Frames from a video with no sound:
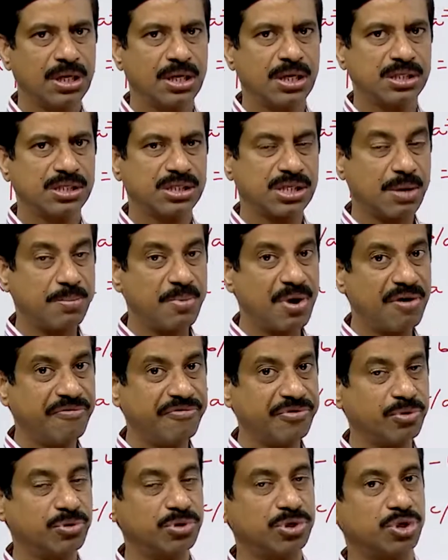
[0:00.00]
Sum
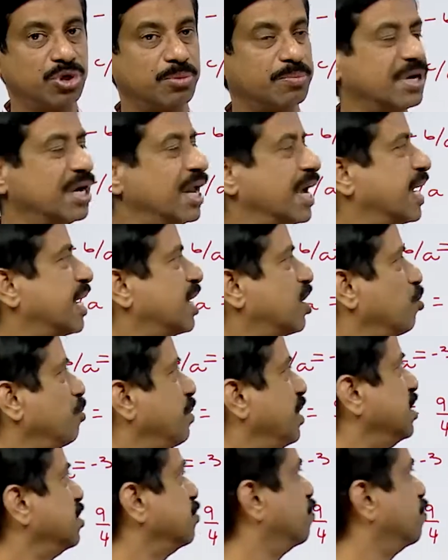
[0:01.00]
of roots should be negative means